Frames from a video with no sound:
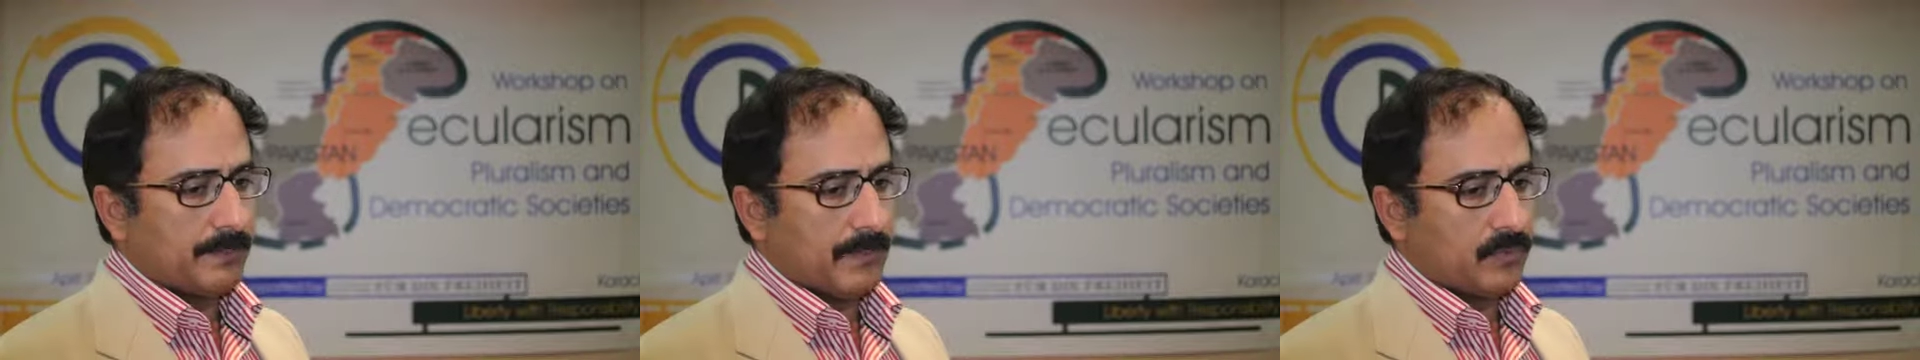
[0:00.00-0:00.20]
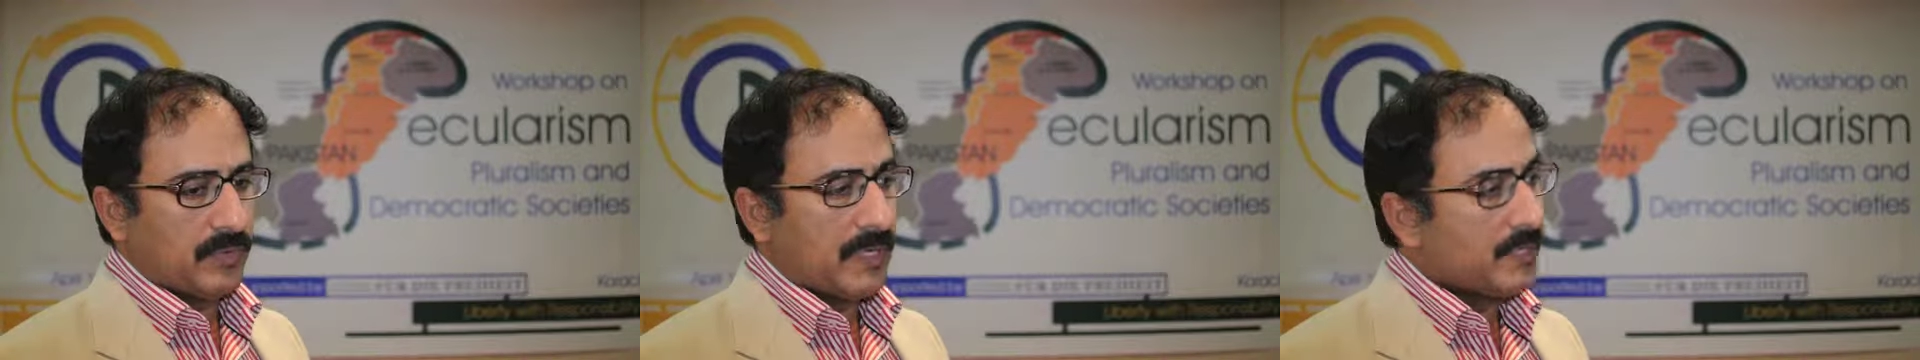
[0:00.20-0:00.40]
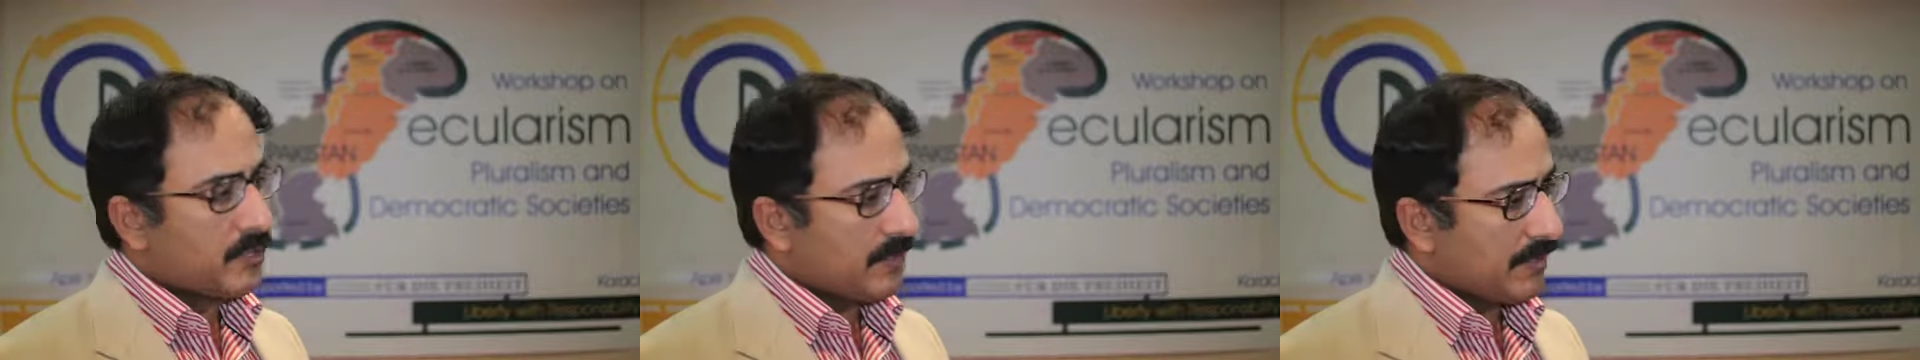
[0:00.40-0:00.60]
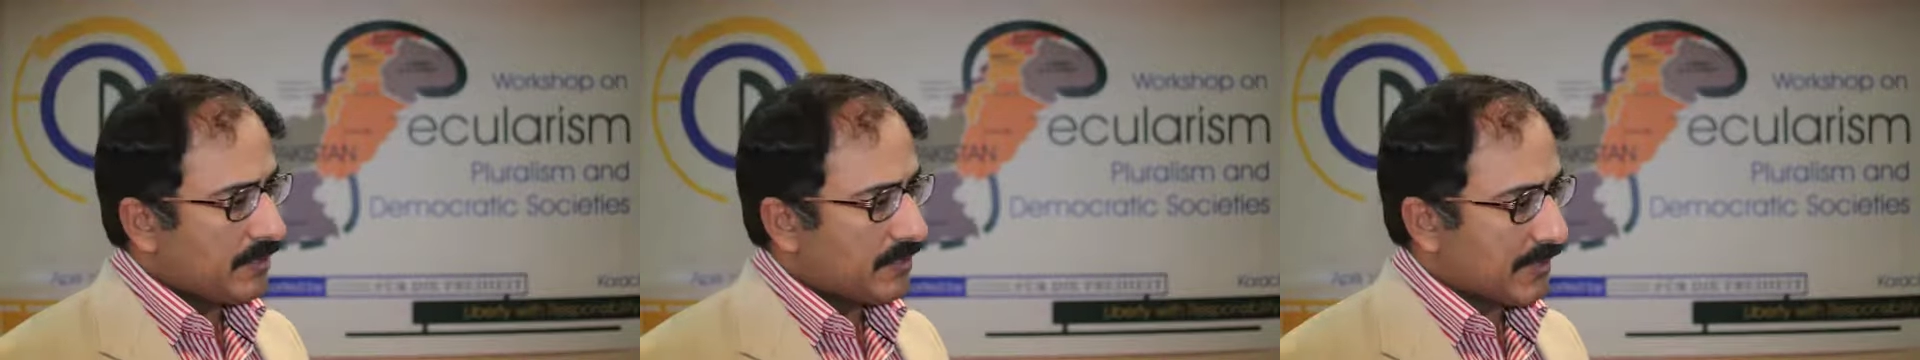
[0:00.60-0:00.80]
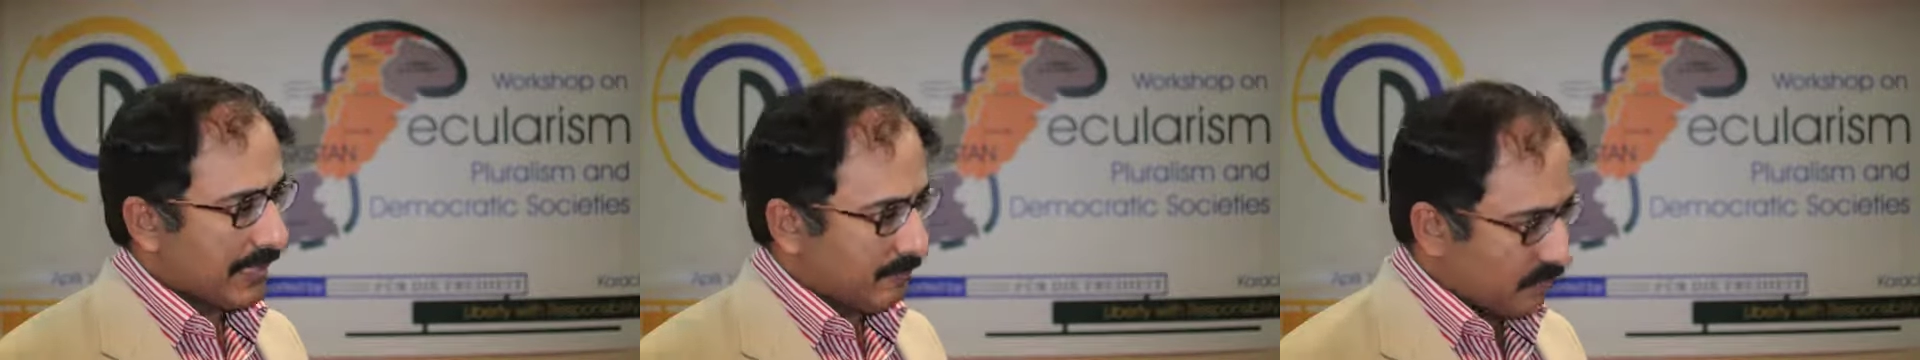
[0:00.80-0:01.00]
plurality
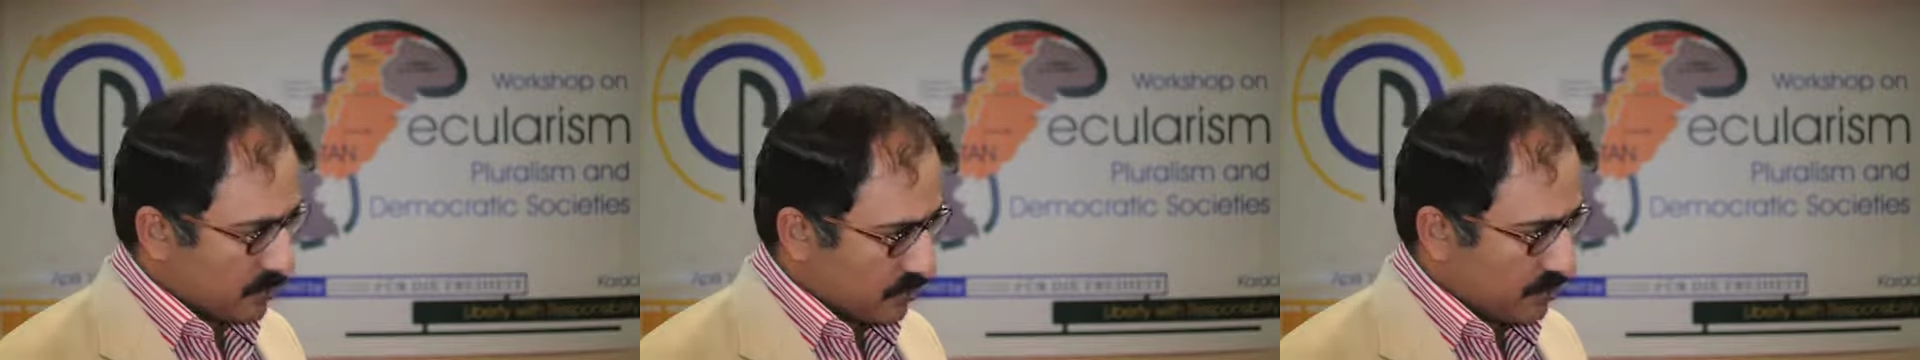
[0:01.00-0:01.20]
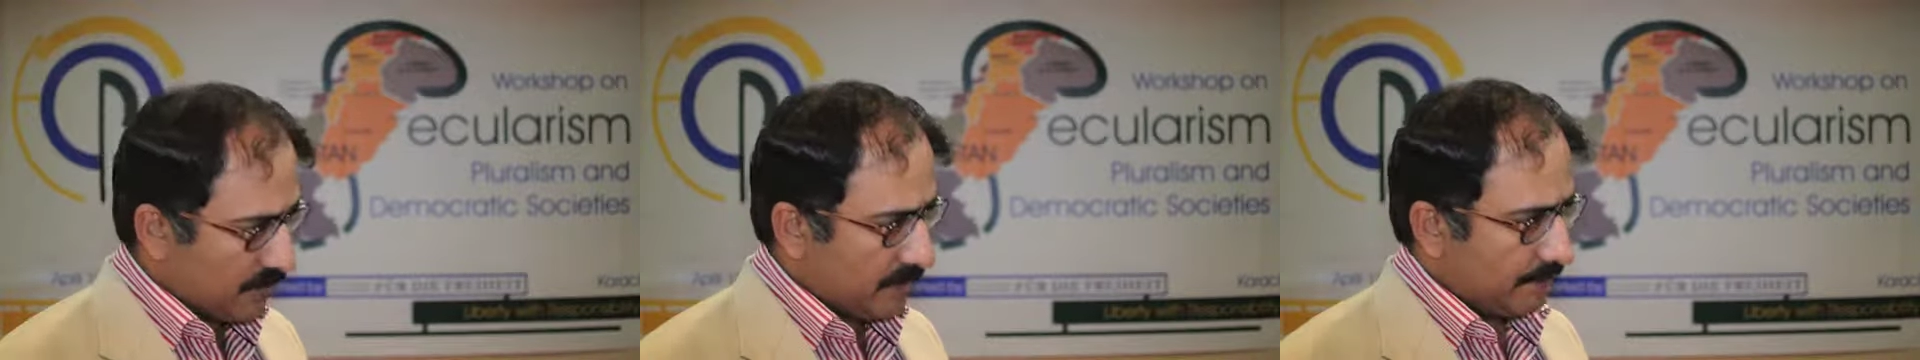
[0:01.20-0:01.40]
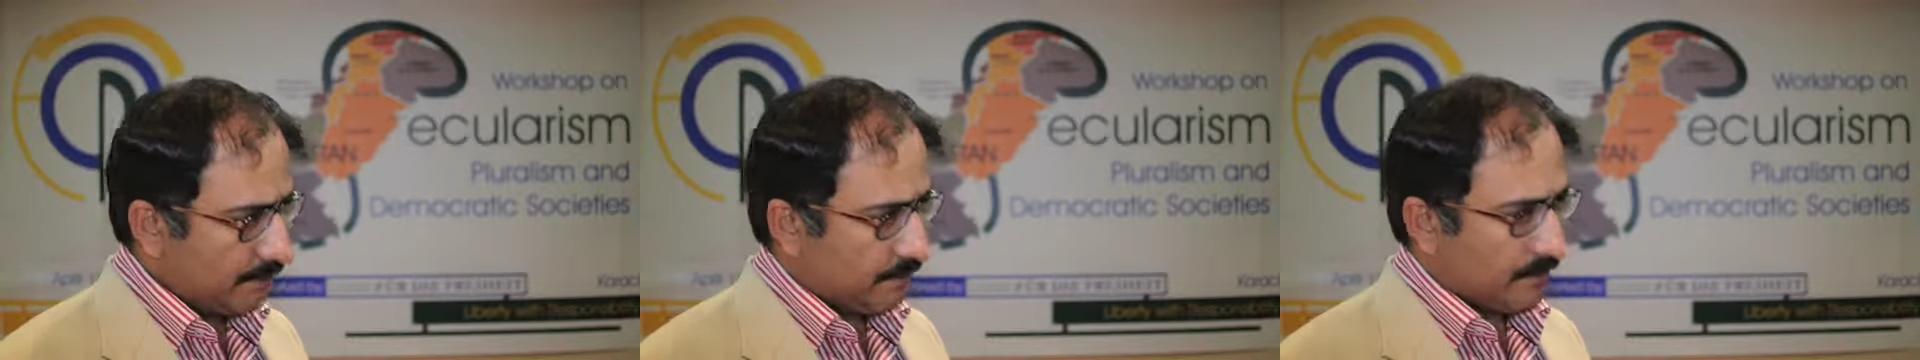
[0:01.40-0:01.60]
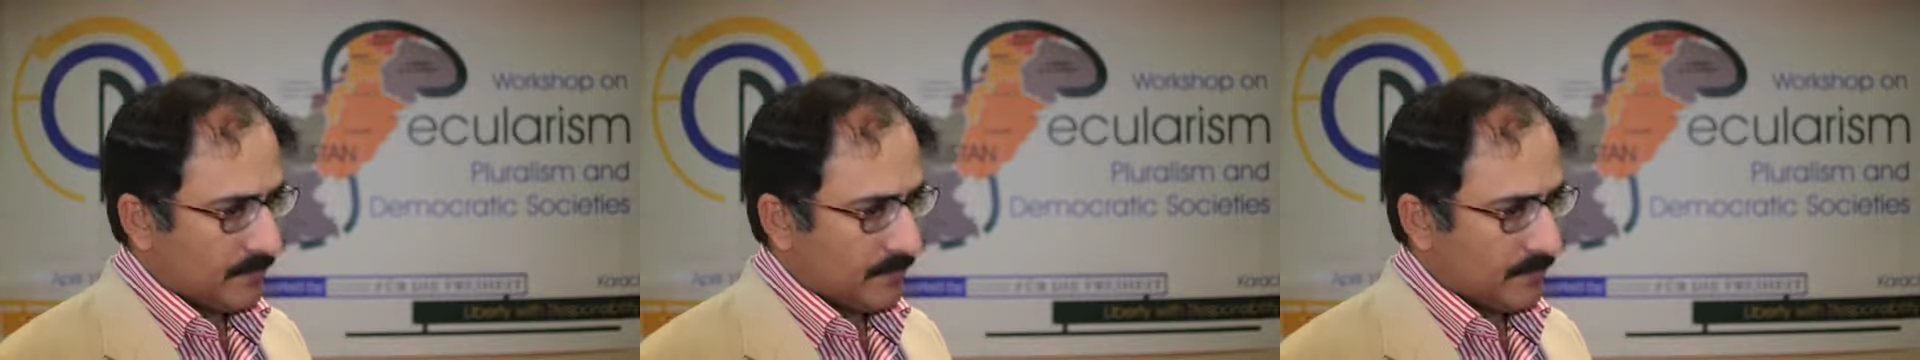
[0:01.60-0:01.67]
and diversity.